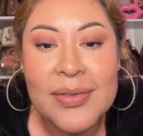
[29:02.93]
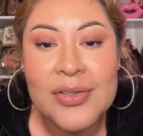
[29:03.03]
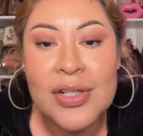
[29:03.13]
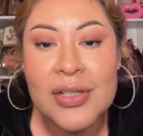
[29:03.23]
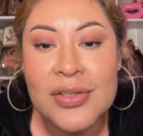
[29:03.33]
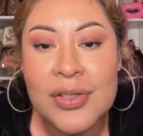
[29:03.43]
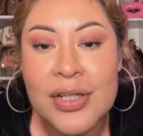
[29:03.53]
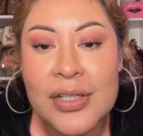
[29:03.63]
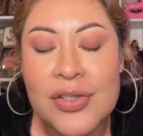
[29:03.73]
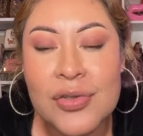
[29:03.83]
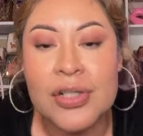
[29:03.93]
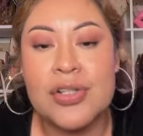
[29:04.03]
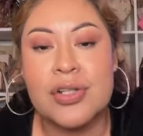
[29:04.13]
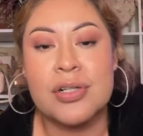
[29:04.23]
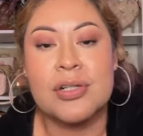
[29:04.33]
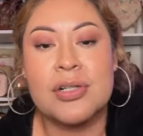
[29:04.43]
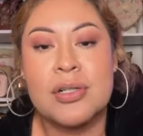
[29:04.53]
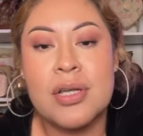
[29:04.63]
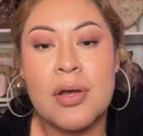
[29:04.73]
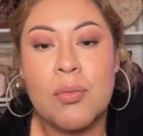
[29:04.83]
Strong, sturdy structure.
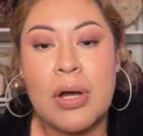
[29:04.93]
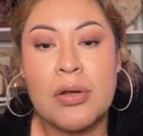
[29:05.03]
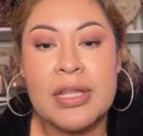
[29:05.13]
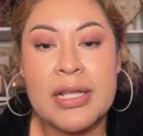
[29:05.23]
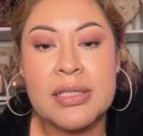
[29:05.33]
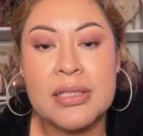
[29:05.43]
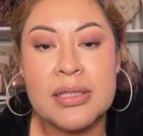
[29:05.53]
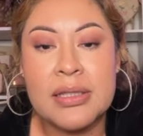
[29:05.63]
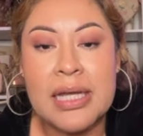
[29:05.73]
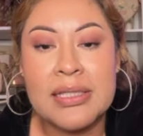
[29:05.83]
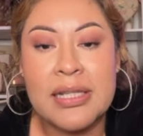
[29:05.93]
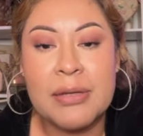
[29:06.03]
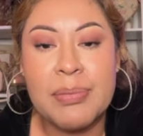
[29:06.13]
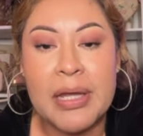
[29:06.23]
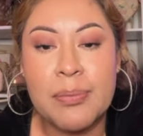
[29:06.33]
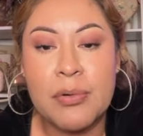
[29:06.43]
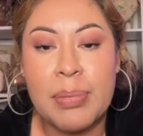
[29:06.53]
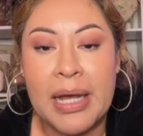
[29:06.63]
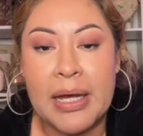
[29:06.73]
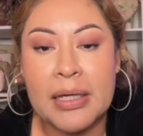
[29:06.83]
Wow, that's that's like paper
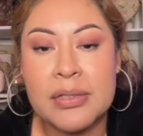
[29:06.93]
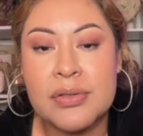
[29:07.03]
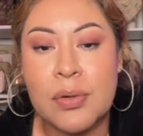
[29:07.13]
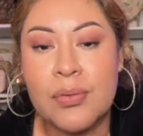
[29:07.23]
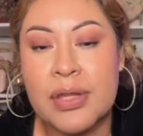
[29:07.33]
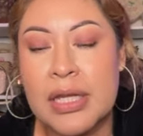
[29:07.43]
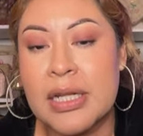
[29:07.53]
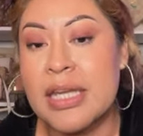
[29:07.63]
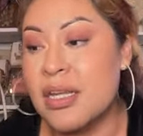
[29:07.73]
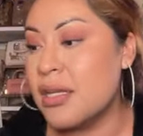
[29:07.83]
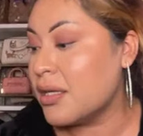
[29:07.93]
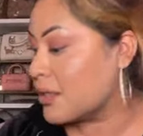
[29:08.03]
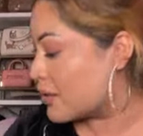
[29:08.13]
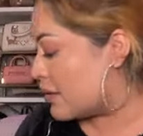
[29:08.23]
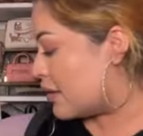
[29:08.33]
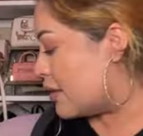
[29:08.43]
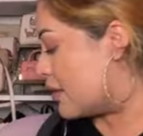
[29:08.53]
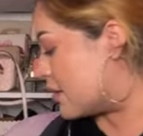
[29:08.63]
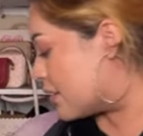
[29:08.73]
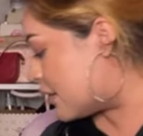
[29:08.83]
bag. So thin. It is. It
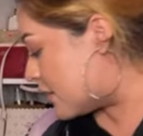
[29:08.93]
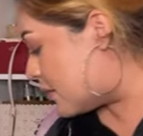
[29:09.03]
is. Like,